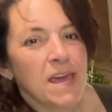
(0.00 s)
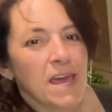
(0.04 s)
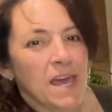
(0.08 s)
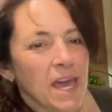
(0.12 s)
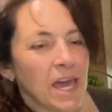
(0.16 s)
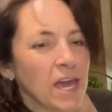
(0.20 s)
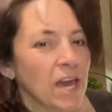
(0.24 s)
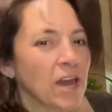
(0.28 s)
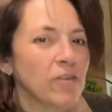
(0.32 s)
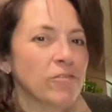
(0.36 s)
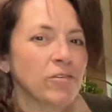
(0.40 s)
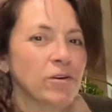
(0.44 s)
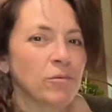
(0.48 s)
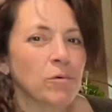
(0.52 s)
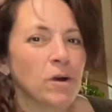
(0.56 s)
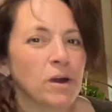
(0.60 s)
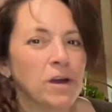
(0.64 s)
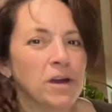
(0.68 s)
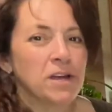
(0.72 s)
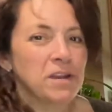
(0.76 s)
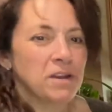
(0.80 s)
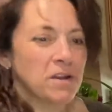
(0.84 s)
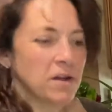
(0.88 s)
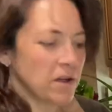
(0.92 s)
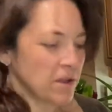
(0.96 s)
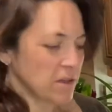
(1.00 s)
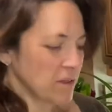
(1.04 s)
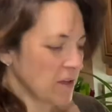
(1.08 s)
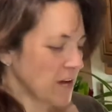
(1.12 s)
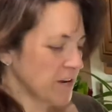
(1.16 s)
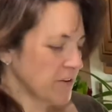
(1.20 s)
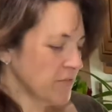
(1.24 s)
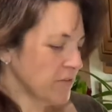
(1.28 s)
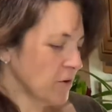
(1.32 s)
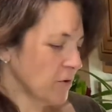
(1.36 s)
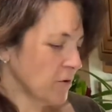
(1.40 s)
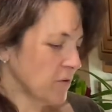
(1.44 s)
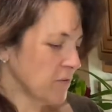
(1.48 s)
Hey everyone, a
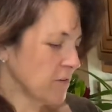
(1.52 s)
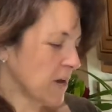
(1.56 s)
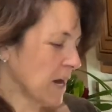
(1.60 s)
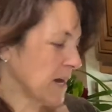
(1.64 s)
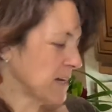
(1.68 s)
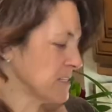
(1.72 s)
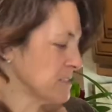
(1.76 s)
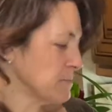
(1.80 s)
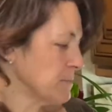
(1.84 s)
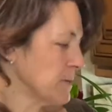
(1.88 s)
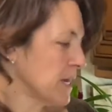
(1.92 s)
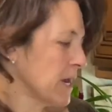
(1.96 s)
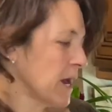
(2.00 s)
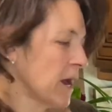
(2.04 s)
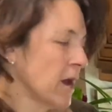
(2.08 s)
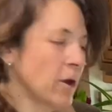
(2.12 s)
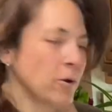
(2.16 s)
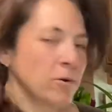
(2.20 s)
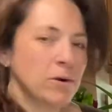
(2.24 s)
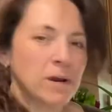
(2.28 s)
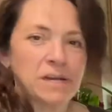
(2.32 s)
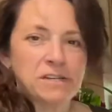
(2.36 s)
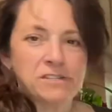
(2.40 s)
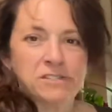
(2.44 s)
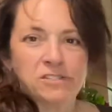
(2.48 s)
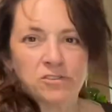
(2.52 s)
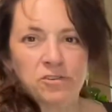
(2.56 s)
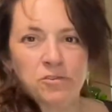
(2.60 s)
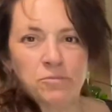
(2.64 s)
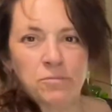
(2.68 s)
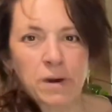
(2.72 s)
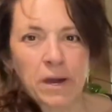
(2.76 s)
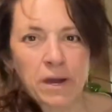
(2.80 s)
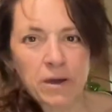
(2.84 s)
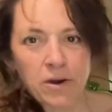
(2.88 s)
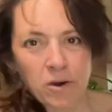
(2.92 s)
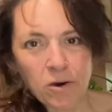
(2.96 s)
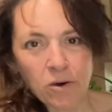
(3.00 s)
lot of you have asked me how I do
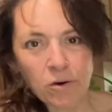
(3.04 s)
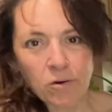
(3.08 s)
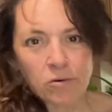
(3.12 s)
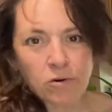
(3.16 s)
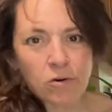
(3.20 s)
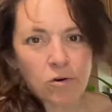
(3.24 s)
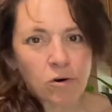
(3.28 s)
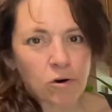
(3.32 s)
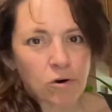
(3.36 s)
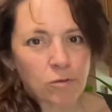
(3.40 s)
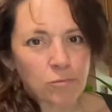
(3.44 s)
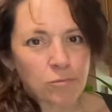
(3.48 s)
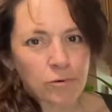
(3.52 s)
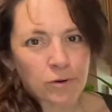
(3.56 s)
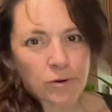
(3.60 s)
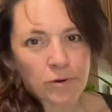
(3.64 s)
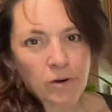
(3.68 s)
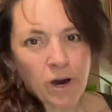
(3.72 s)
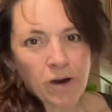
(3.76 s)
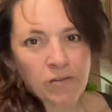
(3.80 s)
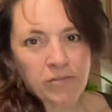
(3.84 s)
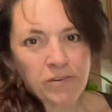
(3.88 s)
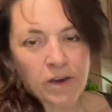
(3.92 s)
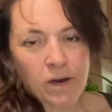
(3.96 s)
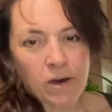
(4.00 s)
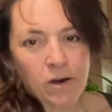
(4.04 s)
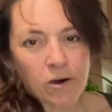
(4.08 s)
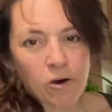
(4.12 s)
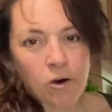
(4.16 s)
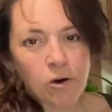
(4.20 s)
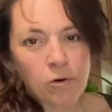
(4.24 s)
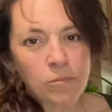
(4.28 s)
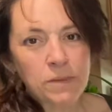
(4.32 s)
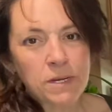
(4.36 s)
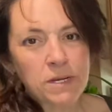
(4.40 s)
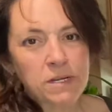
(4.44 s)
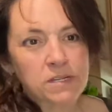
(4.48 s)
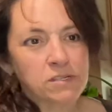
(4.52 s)
my own cold brew coffee at
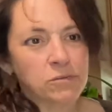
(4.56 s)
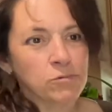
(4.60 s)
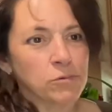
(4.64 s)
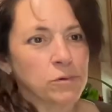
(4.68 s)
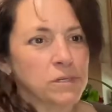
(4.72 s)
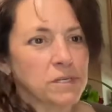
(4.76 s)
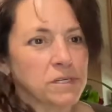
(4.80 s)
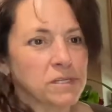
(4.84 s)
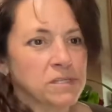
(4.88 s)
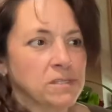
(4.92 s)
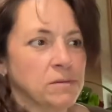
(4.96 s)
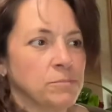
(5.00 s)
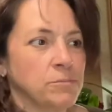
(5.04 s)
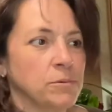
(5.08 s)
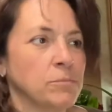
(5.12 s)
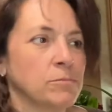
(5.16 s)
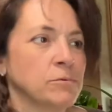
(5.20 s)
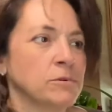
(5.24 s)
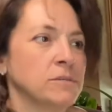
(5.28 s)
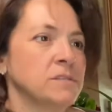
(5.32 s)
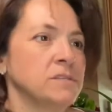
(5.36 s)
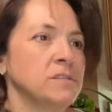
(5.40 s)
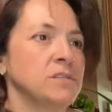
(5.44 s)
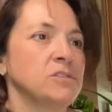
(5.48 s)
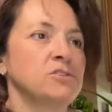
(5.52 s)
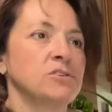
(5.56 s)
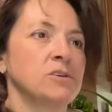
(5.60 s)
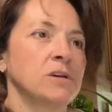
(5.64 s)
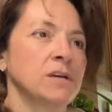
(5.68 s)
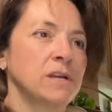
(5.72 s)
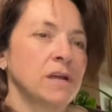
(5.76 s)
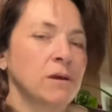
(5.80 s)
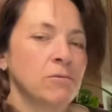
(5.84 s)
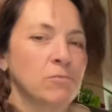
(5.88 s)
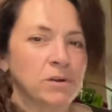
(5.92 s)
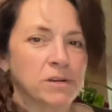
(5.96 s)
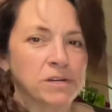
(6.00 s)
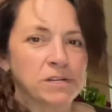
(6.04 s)
home, and it's a really simple procedure and
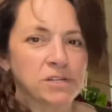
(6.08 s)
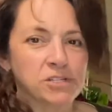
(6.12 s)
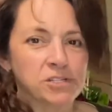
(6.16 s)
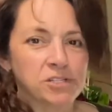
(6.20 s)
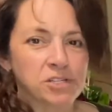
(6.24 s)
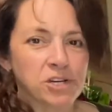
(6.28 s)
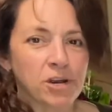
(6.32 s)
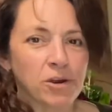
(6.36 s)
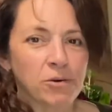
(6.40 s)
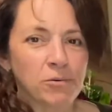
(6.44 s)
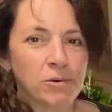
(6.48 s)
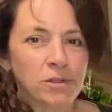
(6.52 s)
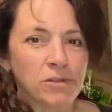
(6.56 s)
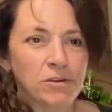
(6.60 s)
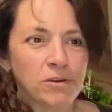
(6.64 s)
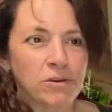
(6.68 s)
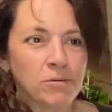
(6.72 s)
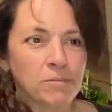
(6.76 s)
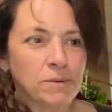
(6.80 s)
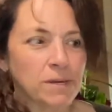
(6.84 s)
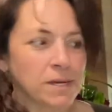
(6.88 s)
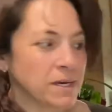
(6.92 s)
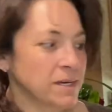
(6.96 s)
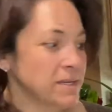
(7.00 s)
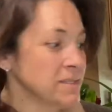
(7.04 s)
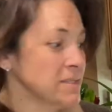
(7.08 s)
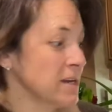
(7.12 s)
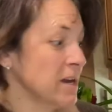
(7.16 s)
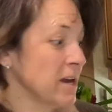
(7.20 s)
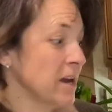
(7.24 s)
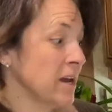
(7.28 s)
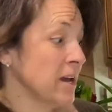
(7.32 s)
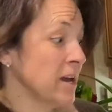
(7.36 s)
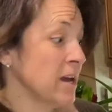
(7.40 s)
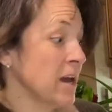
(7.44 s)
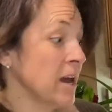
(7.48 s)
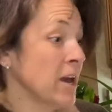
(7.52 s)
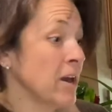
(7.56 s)
I wanted to share it with you because
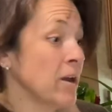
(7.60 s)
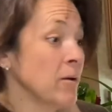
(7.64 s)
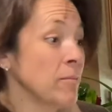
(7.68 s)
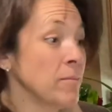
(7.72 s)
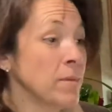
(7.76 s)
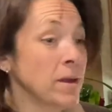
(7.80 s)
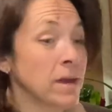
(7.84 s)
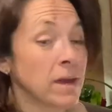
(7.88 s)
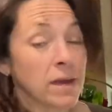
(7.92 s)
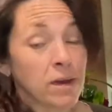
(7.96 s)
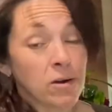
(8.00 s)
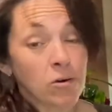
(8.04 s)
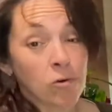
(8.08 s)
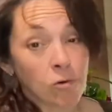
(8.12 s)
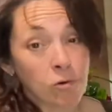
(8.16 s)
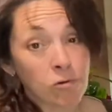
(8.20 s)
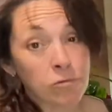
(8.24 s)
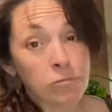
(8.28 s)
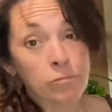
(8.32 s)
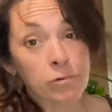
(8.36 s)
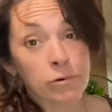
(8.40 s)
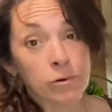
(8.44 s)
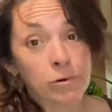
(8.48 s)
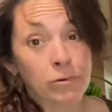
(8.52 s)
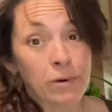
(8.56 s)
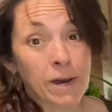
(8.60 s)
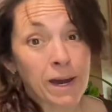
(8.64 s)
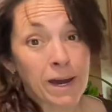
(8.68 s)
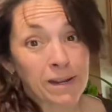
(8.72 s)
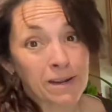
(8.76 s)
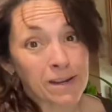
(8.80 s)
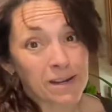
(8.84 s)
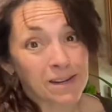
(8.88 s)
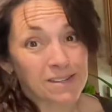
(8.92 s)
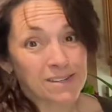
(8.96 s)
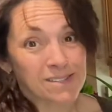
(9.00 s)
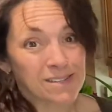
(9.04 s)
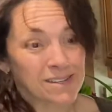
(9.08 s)
I am a cold brew
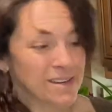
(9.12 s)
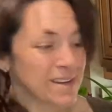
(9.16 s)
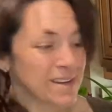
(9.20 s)
addict.